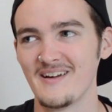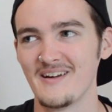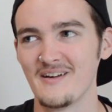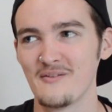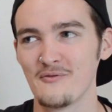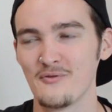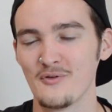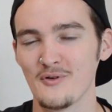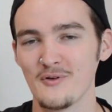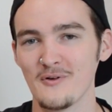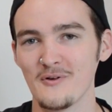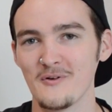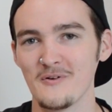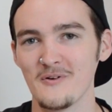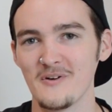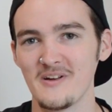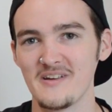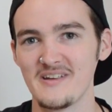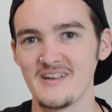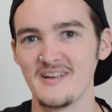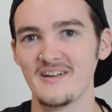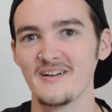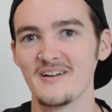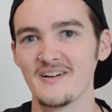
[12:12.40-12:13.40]
for a
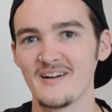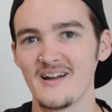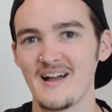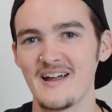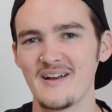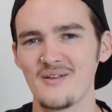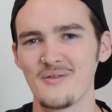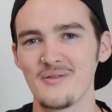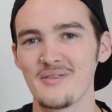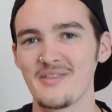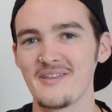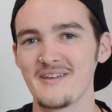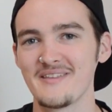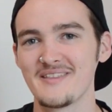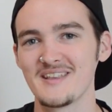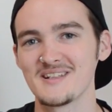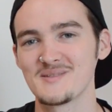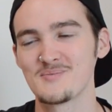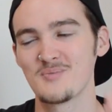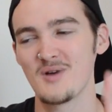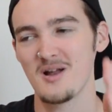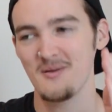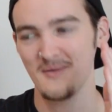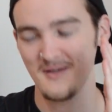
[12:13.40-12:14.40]
year. I don't think that's
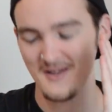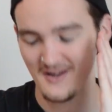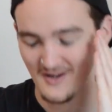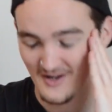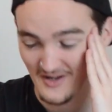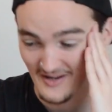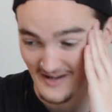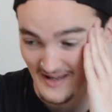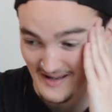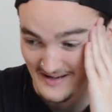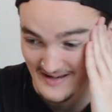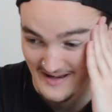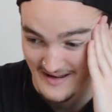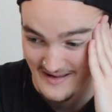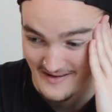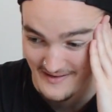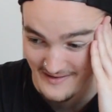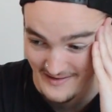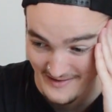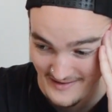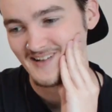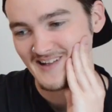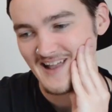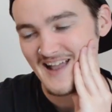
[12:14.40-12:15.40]
probably a good
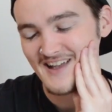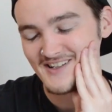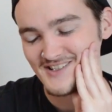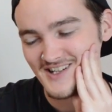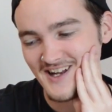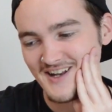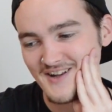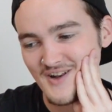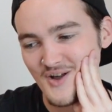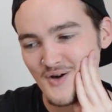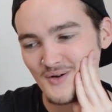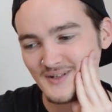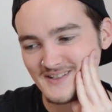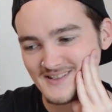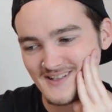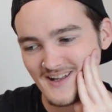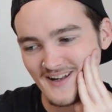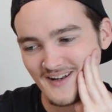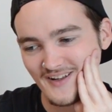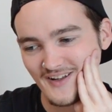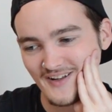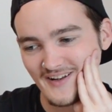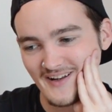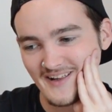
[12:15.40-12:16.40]
idea. Actually, I know it's
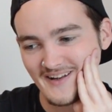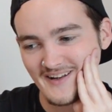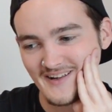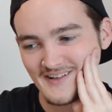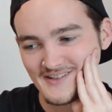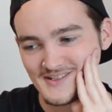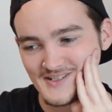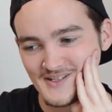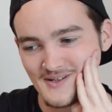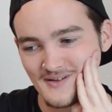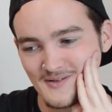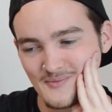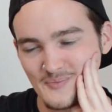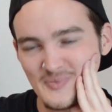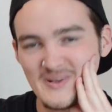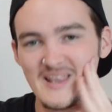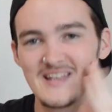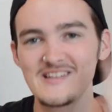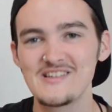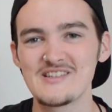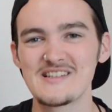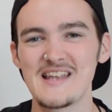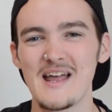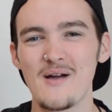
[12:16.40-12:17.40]
not a good idea, but
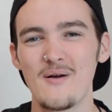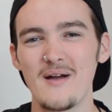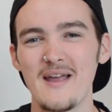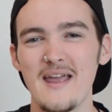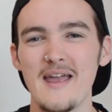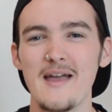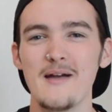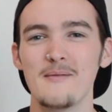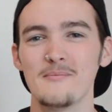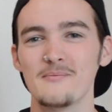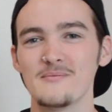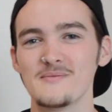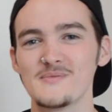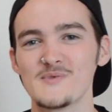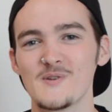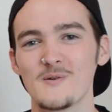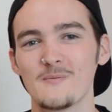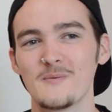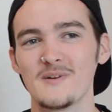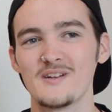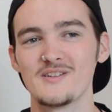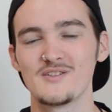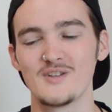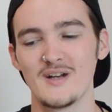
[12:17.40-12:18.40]
that's just how I am. So I'm
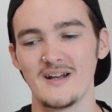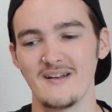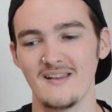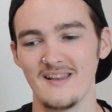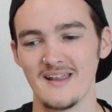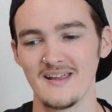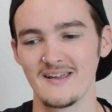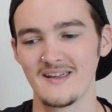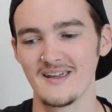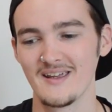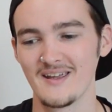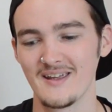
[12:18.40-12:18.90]
gonna try to